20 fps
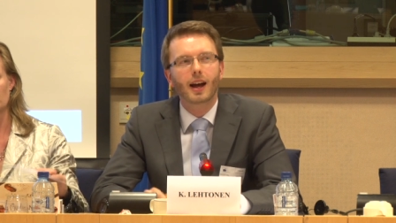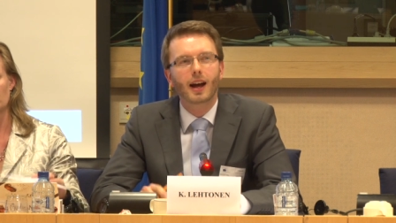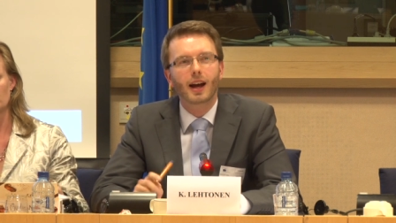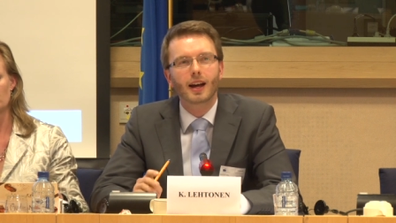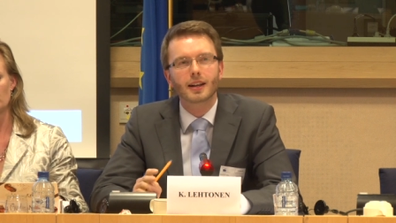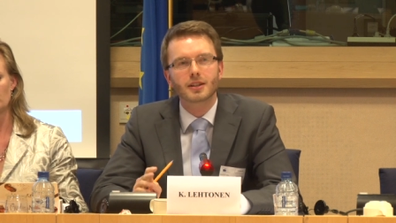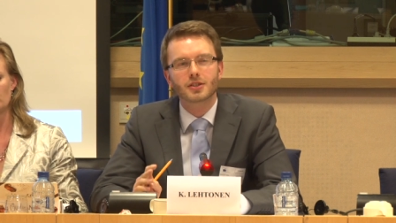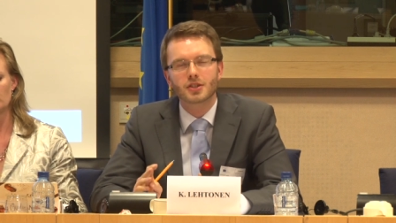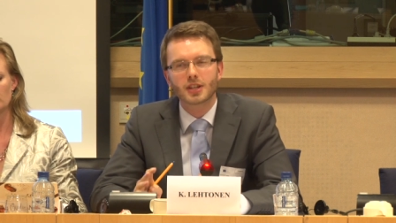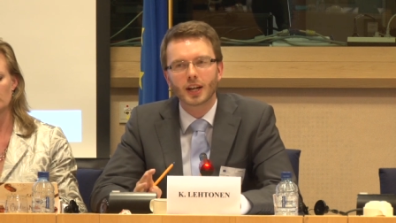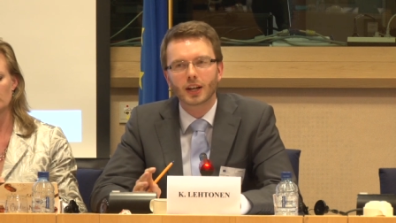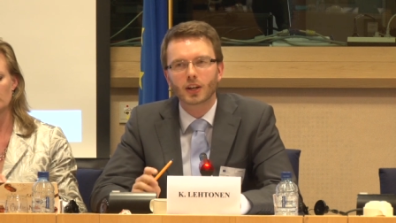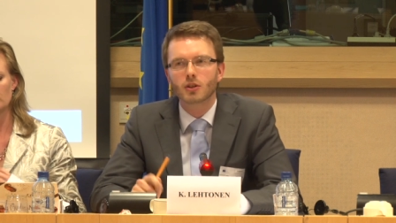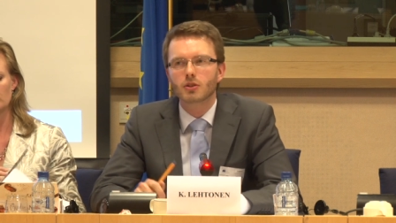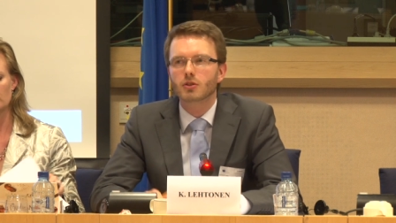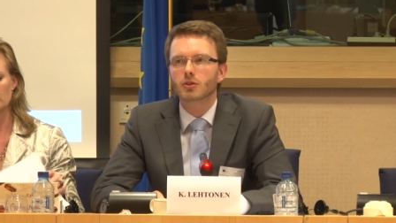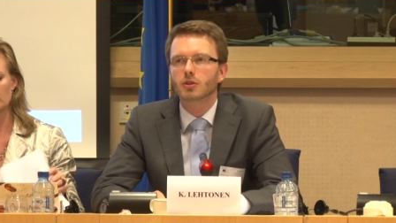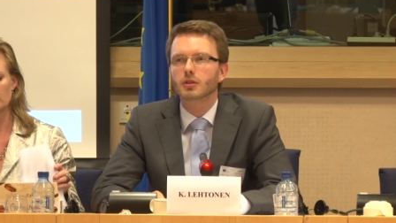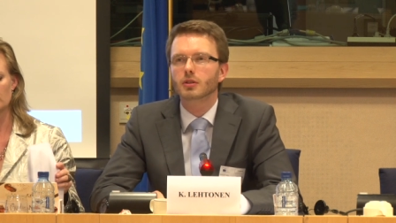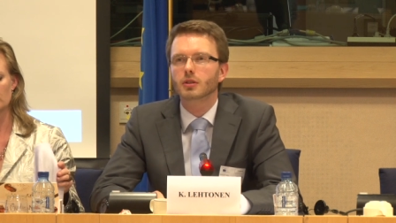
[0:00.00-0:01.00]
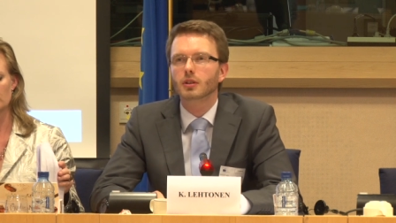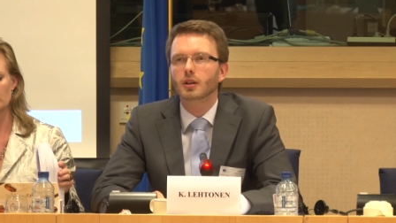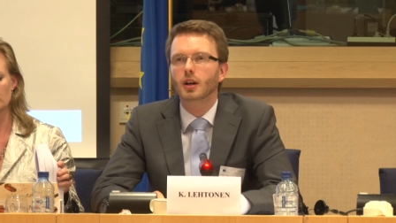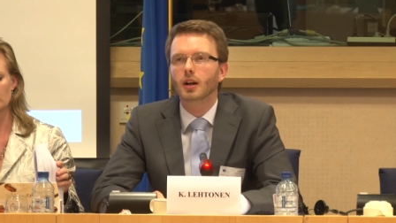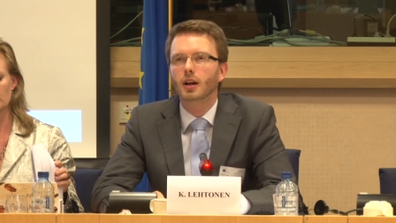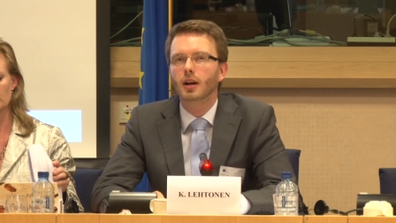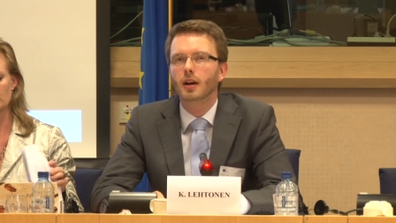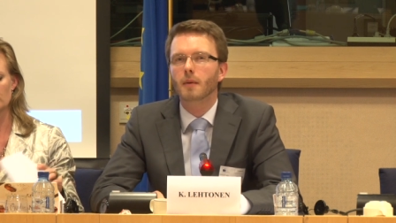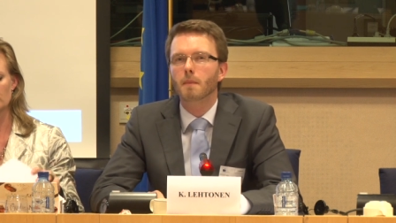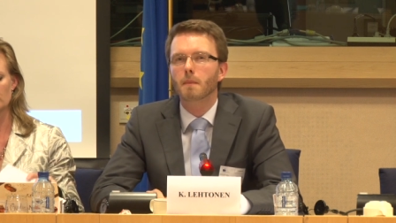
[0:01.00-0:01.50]
And second,
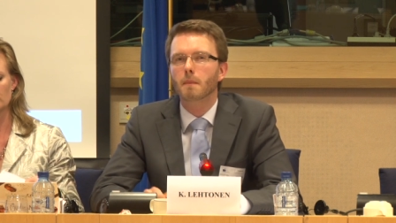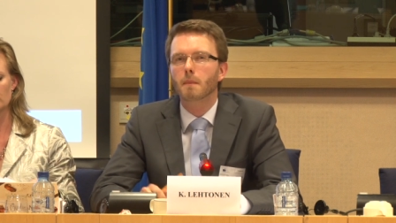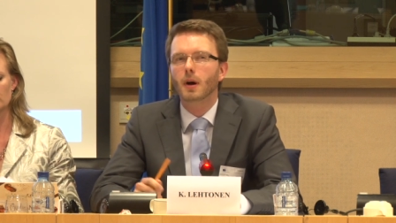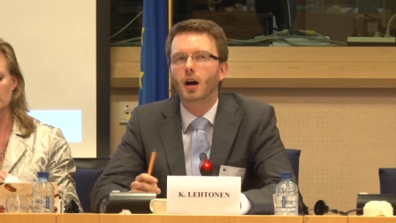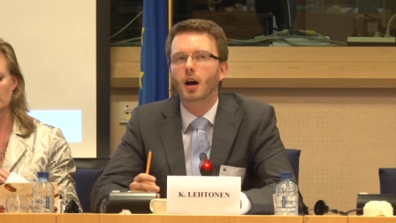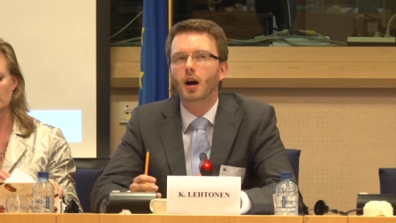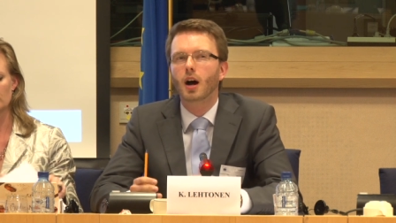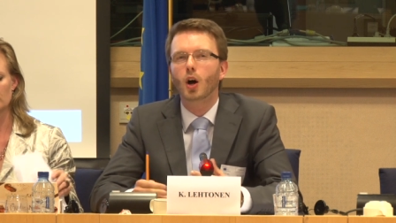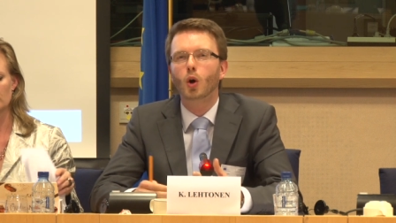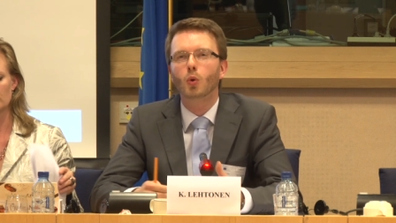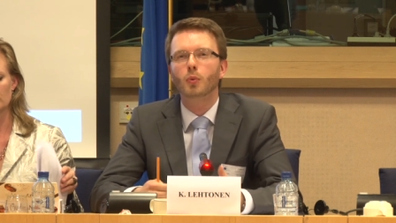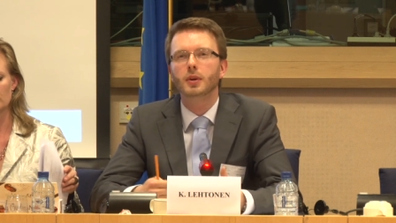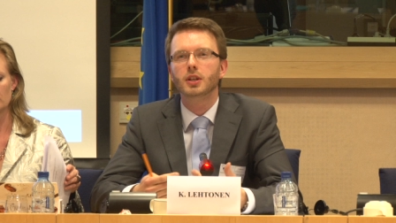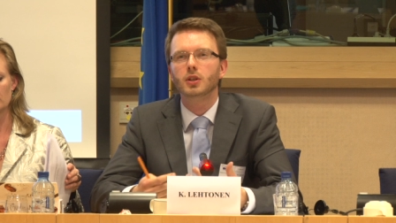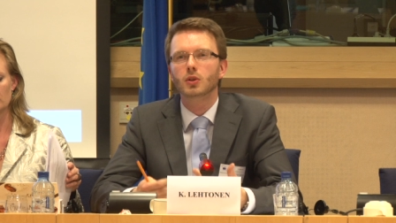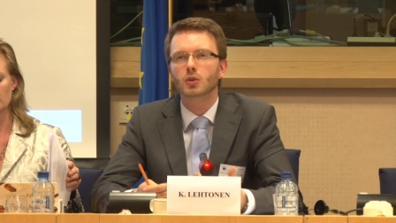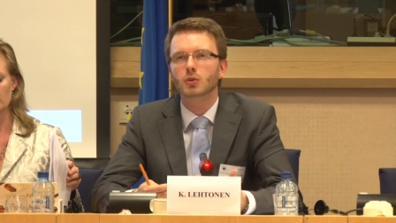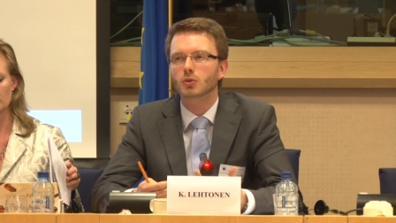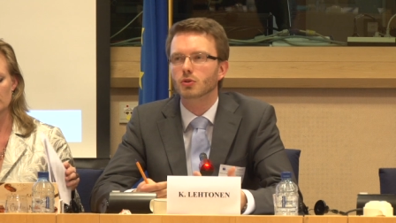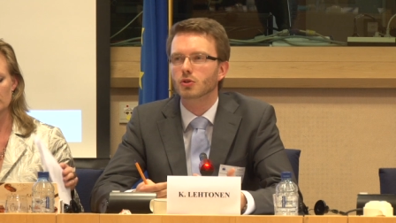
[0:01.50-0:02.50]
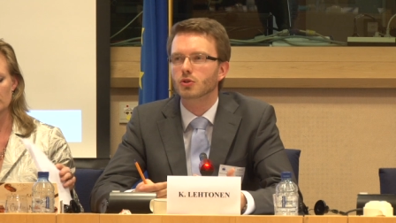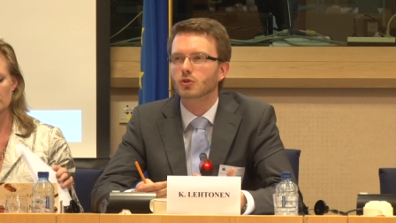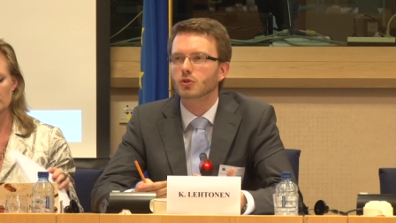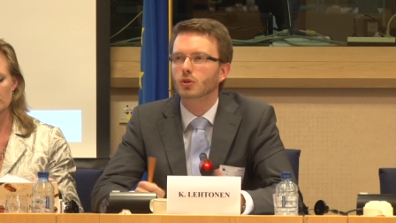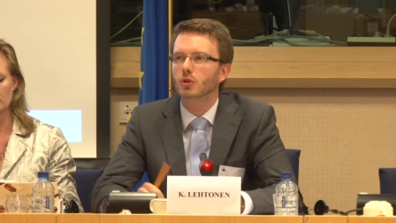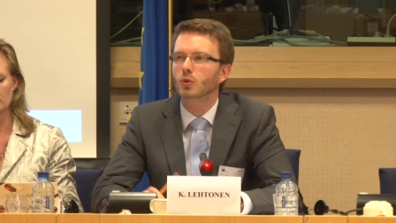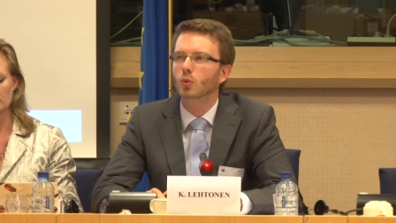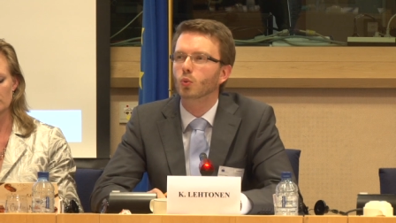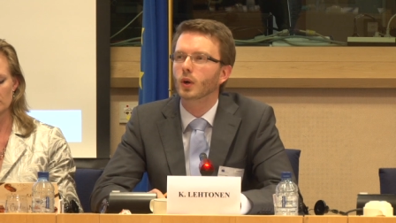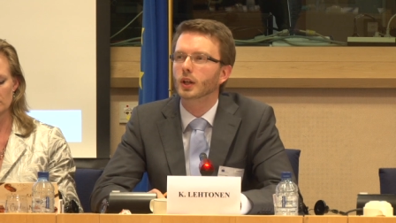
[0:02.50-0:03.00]
how we
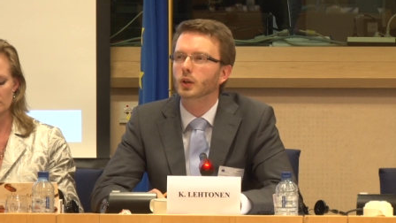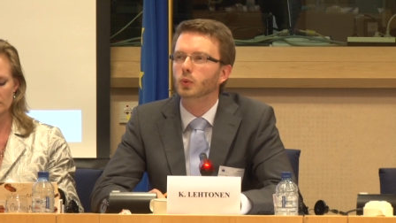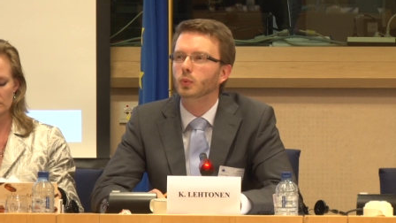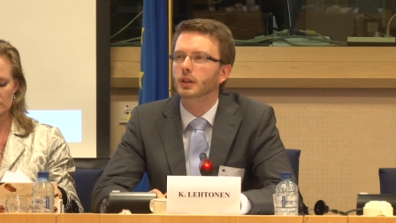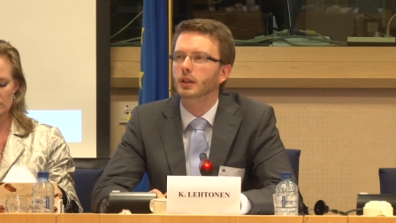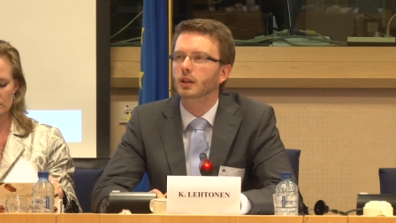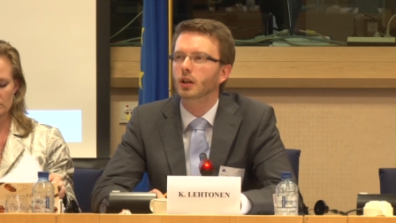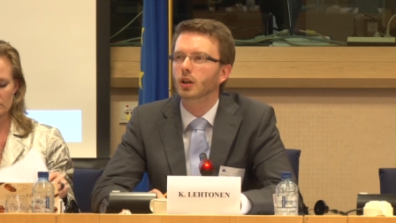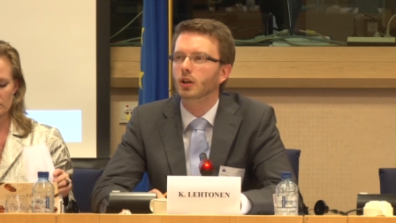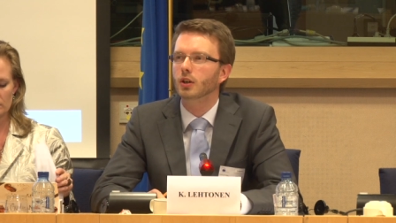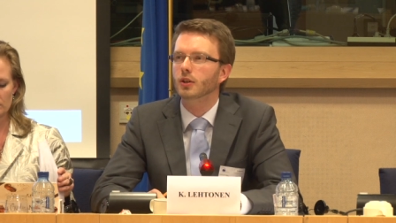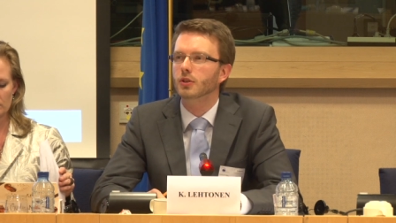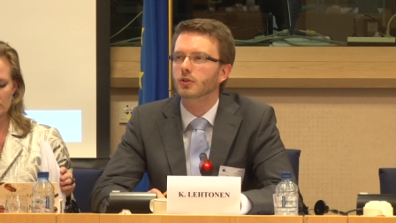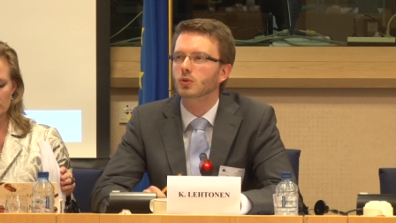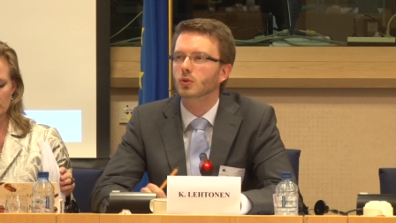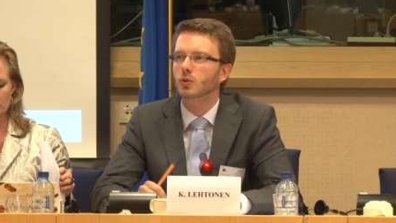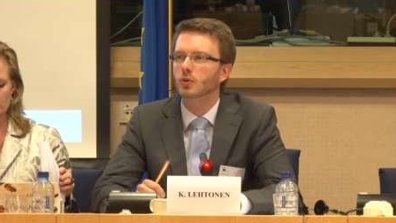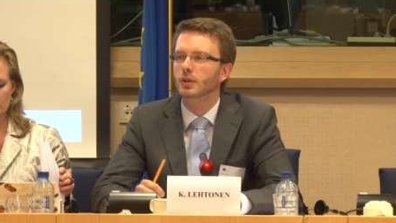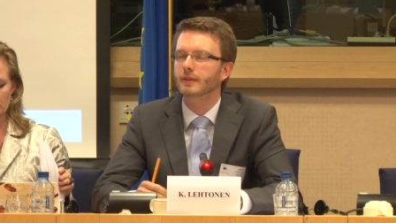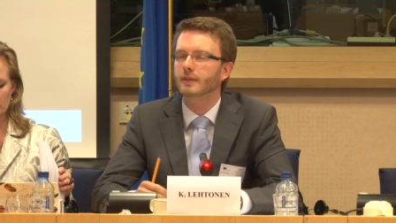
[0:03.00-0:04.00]
used what we learned to